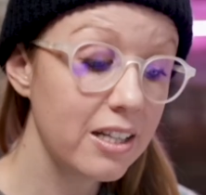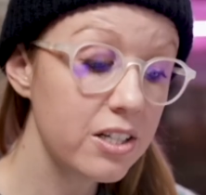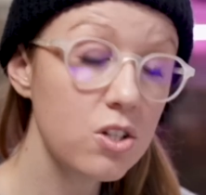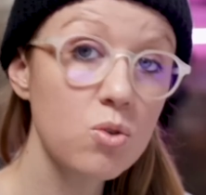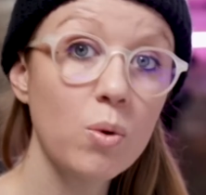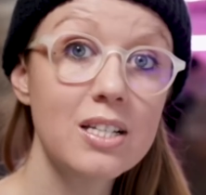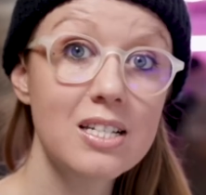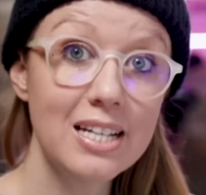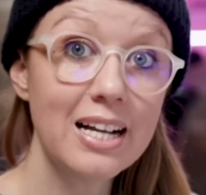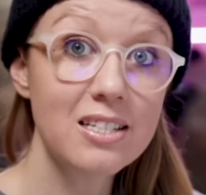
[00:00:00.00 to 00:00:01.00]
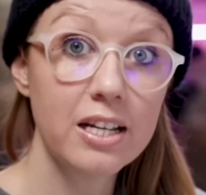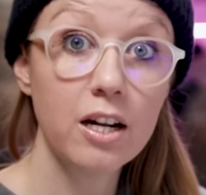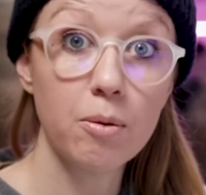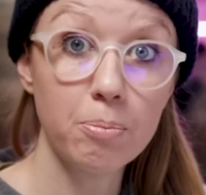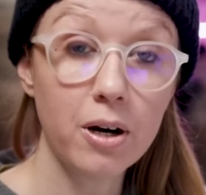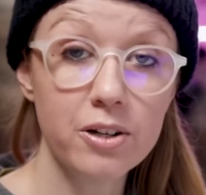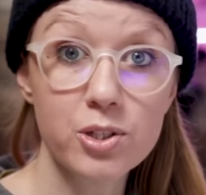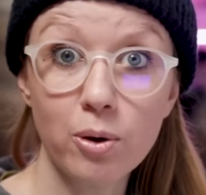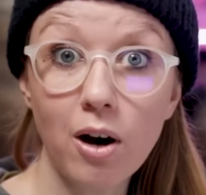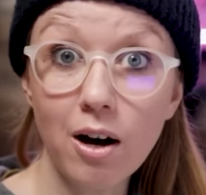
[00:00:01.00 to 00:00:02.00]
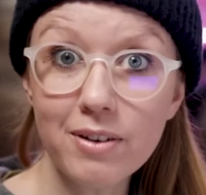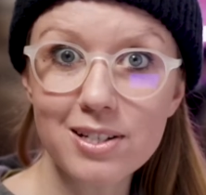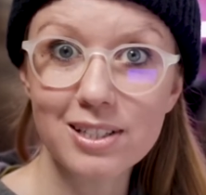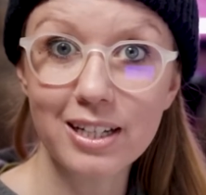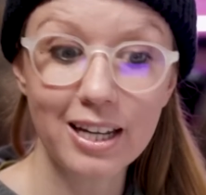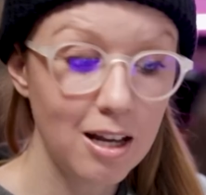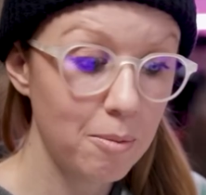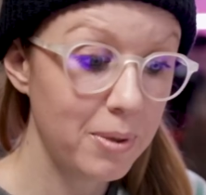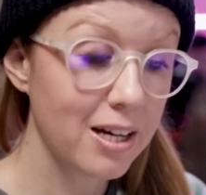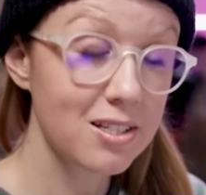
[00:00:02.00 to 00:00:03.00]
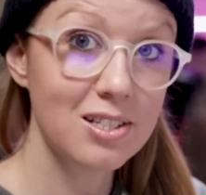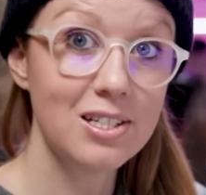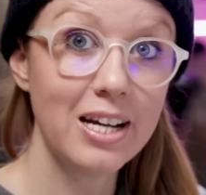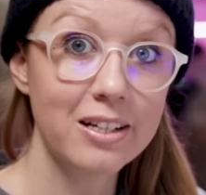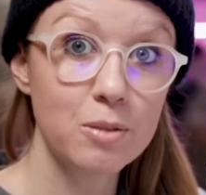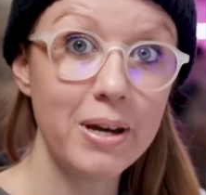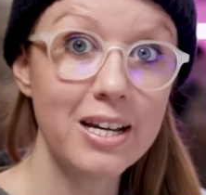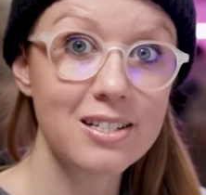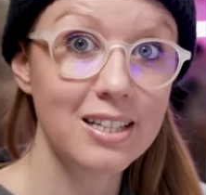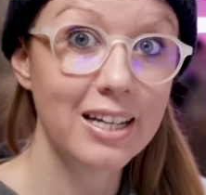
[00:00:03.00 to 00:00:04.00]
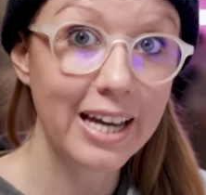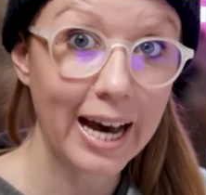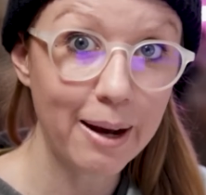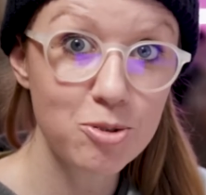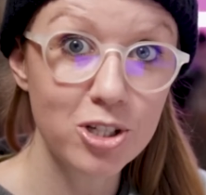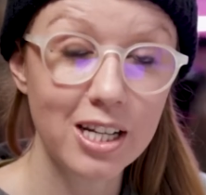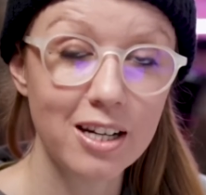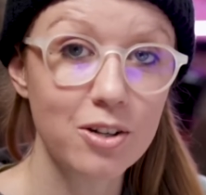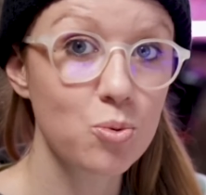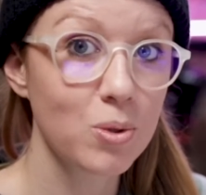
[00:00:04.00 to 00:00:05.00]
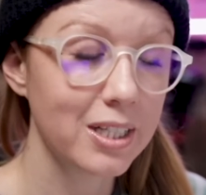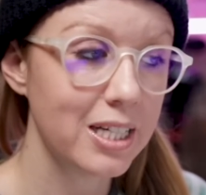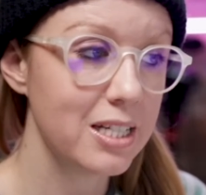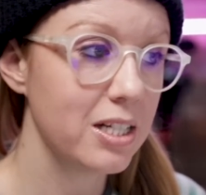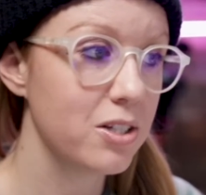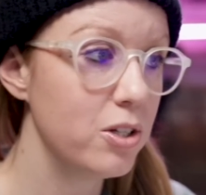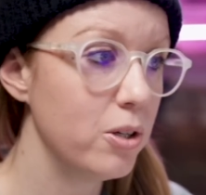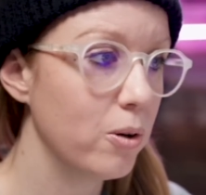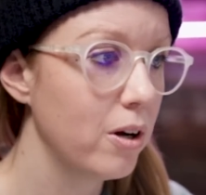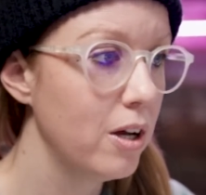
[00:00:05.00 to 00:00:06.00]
This is what sets it apart. So obviously, because it's text-based, the captioning is really easy to do.